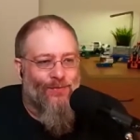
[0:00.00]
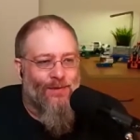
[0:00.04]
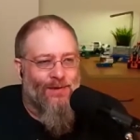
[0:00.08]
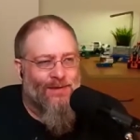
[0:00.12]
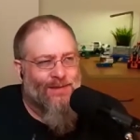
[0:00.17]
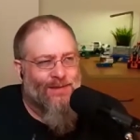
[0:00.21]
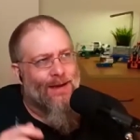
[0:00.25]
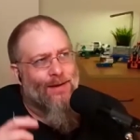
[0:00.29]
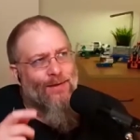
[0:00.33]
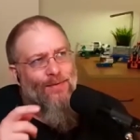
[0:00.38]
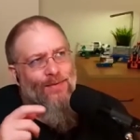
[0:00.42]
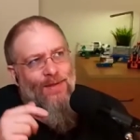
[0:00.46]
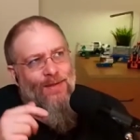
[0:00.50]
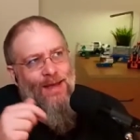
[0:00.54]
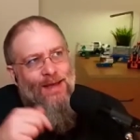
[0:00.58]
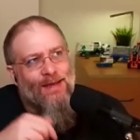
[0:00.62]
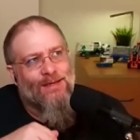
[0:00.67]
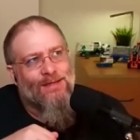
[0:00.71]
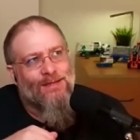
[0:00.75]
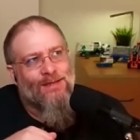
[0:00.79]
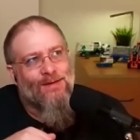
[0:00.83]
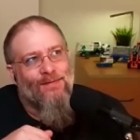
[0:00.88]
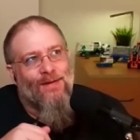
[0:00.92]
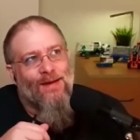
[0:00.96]

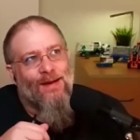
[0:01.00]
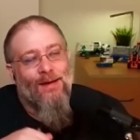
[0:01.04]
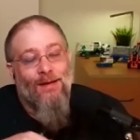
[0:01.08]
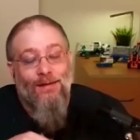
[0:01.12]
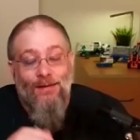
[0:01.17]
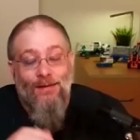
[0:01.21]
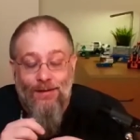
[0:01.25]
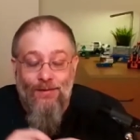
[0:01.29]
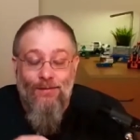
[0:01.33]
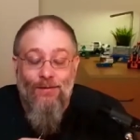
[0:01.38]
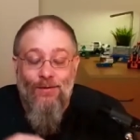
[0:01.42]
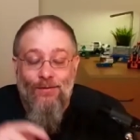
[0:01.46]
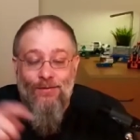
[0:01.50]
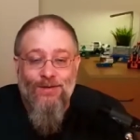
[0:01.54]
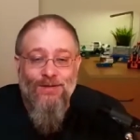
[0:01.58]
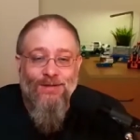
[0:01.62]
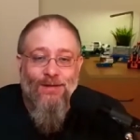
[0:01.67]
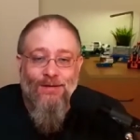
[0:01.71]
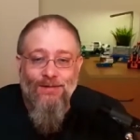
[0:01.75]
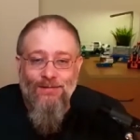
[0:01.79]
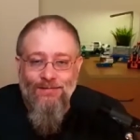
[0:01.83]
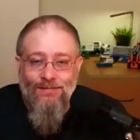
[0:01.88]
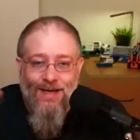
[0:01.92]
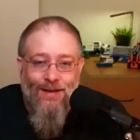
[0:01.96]
southeast of England across
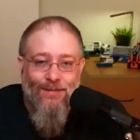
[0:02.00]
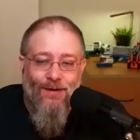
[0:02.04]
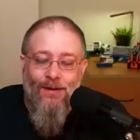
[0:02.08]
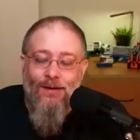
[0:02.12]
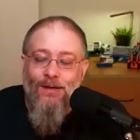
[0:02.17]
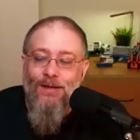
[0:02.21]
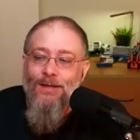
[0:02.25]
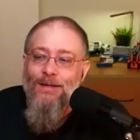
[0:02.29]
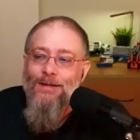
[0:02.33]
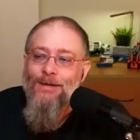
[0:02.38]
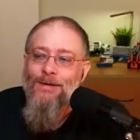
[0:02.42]
to Denmark.